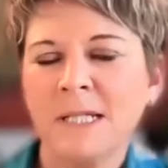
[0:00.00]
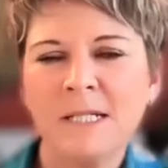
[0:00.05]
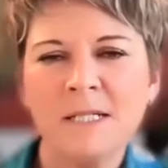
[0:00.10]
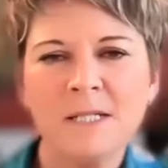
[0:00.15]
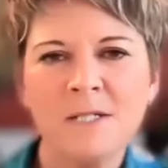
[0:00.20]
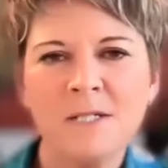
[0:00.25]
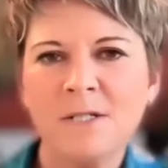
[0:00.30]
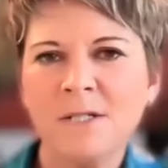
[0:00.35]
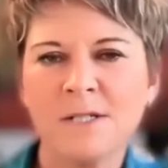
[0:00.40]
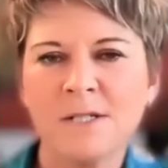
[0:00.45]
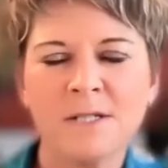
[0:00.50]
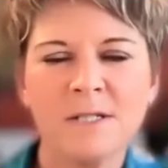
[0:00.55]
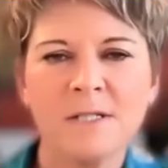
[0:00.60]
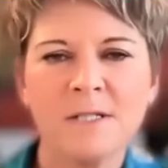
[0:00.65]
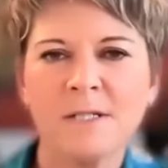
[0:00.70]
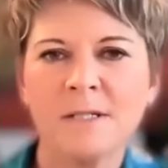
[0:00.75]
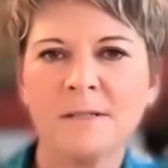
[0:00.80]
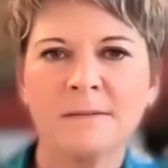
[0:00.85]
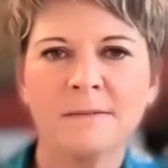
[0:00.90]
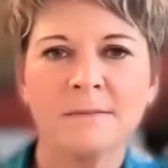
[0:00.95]
That's
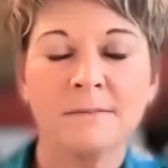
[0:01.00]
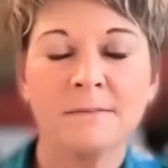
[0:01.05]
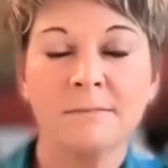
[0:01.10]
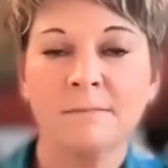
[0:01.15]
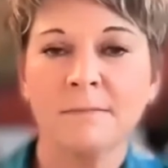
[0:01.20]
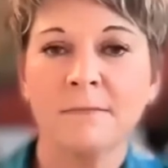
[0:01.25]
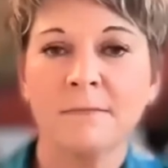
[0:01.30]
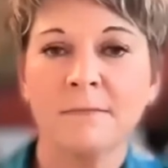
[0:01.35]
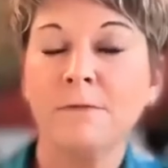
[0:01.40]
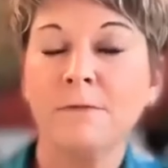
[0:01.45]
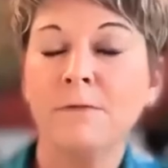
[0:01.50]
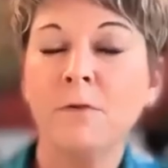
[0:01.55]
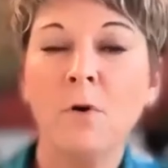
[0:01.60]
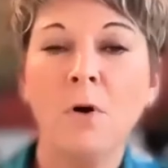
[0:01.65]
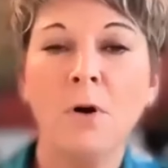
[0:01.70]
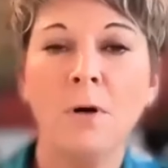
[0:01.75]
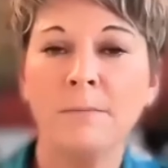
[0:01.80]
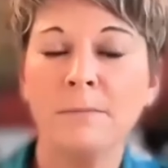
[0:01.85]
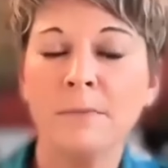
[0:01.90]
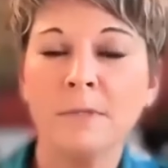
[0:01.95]
just
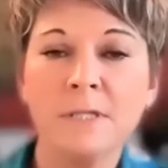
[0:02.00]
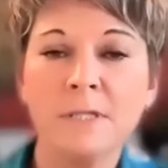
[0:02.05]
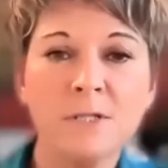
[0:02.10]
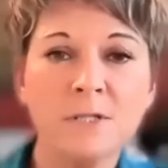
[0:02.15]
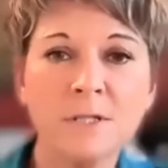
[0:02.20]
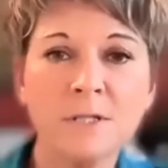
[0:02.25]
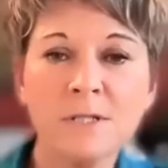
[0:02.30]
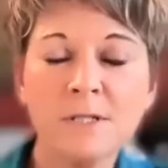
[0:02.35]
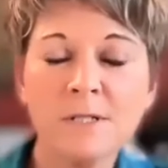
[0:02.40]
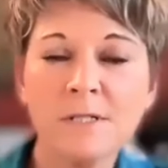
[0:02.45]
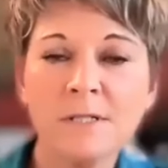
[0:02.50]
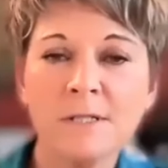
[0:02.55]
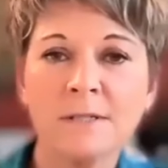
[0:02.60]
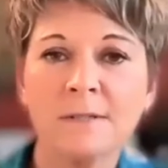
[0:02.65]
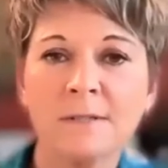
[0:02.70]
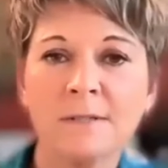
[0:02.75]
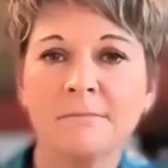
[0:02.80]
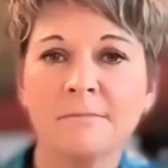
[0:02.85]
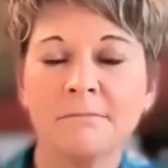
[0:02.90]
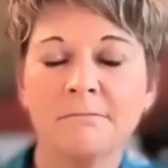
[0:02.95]
form, it's just
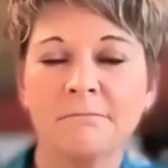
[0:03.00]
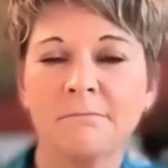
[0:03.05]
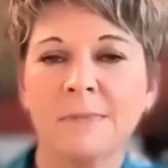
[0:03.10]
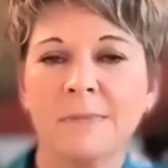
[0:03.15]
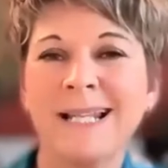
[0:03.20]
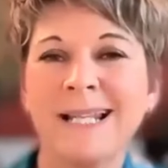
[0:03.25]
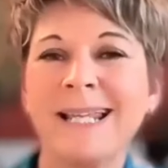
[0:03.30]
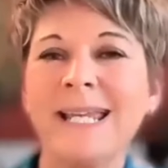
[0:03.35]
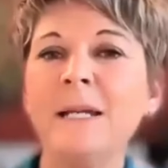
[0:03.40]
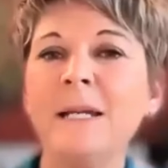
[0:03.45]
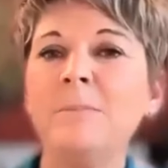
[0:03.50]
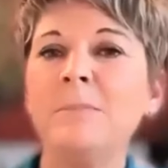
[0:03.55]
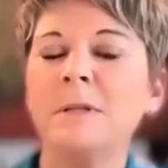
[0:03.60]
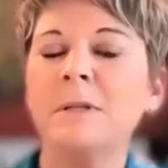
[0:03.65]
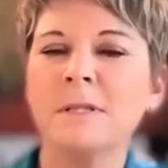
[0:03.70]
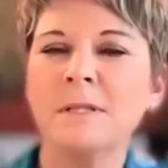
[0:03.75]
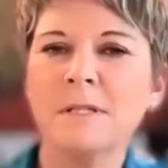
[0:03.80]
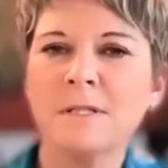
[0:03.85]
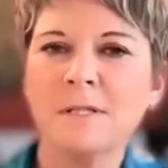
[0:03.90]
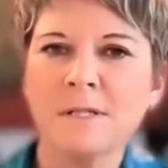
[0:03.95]

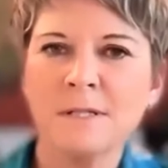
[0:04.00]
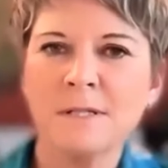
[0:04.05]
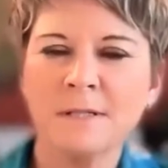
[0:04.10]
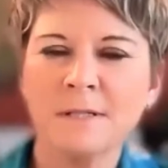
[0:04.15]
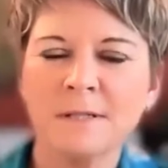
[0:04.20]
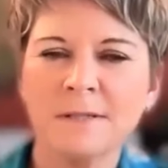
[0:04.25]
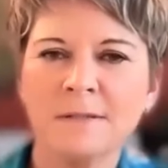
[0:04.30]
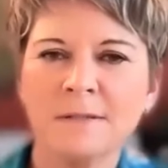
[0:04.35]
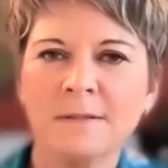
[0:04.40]
labels.